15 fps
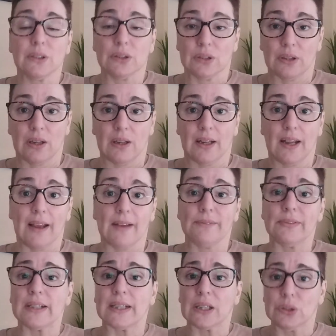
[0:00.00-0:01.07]
You know,
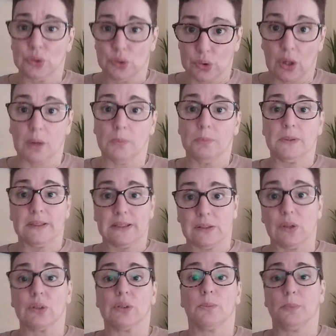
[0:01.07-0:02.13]
having a job is
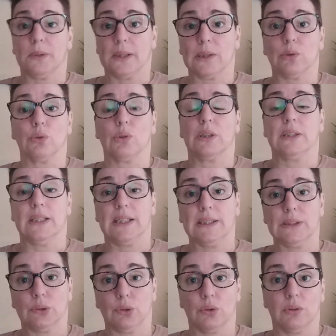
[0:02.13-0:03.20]
not the be all and
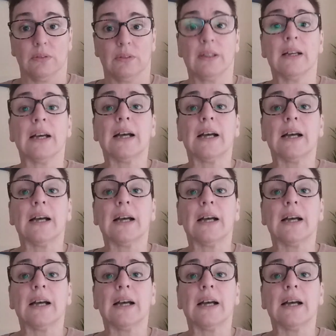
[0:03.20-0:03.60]
end all.